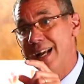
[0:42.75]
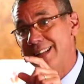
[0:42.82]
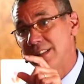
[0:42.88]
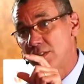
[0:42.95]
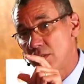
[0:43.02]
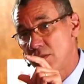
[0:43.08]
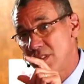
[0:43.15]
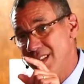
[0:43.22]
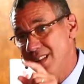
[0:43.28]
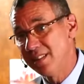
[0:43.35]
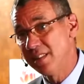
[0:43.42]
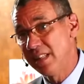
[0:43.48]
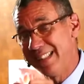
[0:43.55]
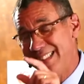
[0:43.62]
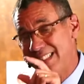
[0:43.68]
And so
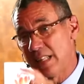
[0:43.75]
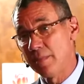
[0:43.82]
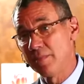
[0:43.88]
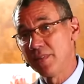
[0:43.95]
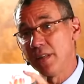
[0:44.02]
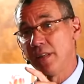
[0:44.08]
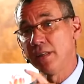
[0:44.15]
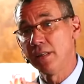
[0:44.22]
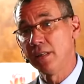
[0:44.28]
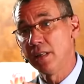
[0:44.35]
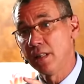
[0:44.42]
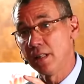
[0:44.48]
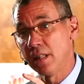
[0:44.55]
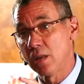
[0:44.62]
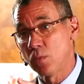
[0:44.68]
this is
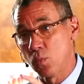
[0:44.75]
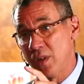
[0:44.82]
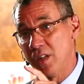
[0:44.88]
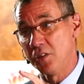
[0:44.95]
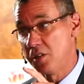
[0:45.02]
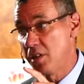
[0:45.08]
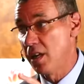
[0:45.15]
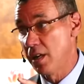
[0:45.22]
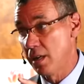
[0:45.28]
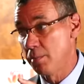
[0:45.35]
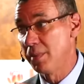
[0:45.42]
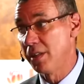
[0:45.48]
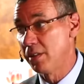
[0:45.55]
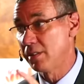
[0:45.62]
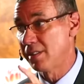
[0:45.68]
something that we
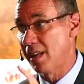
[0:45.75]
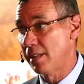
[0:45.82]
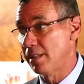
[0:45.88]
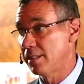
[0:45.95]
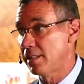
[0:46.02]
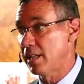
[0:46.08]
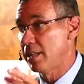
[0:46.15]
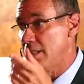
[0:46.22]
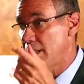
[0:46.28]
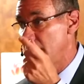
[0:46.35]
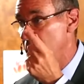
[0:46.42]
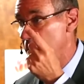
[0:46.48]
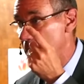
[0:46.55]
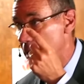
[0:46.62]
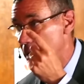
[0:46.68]
share because I
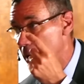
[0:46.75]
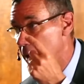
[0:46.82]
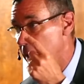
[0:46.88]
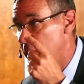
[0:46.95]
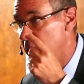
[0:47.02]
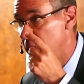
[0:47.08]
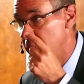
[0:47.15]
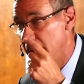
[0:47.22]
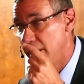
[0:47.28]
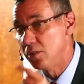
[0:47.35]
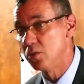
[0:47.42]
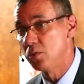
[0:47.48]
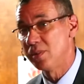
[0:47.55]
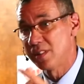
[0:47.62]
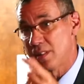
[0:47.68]
understand
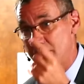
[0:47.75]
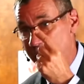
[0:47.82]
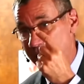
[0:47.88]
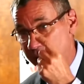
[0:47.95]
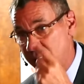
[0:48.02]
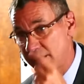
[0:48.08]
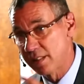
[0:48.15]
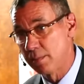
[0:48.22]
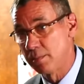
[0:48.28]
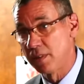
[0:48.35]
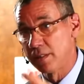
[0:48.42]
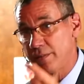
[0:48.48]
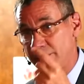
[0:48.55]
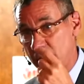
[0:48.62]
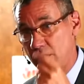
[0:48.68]
Hinduism has a
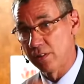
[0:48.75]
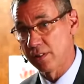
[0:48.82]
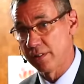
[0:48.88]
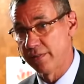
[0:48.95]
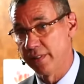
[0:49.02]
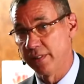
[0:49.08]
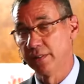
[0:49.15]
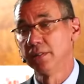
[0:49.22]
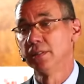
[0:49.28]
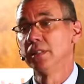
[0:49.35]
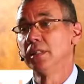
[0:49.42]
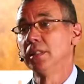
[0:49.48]
similar philosophy.